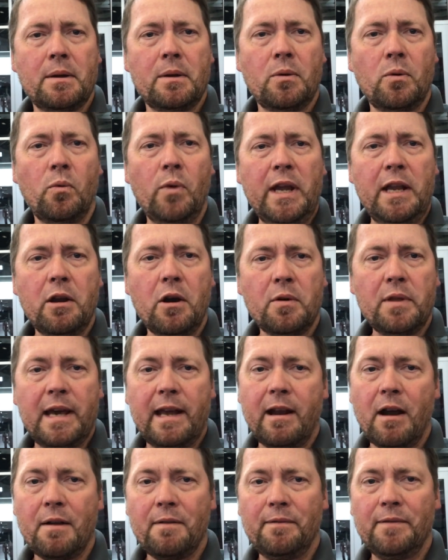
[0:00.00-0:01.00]
we know that
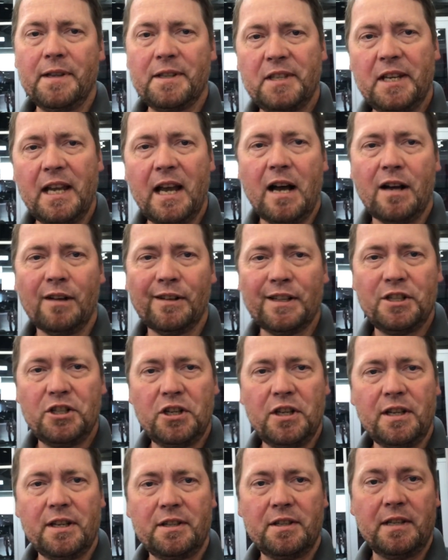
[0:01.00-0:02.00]
our
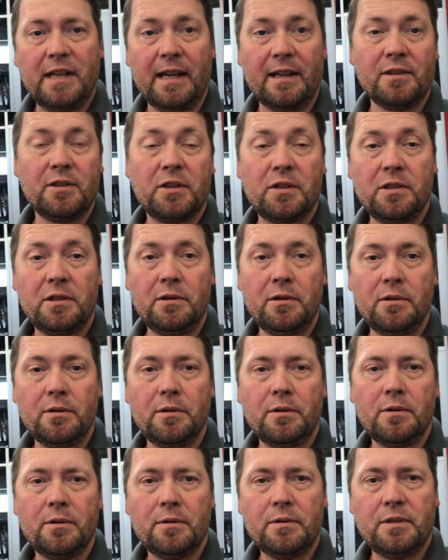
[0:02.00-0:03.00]
physiology tends
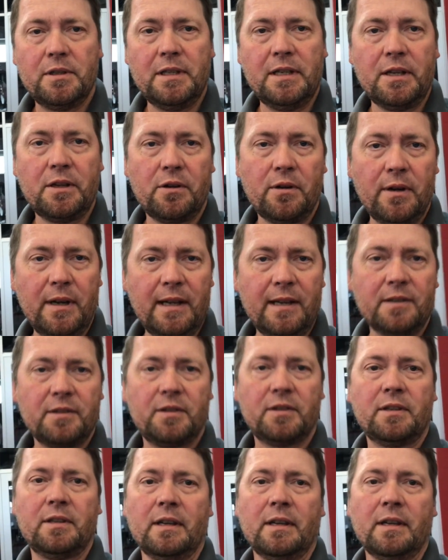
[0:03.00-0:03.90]
to decrease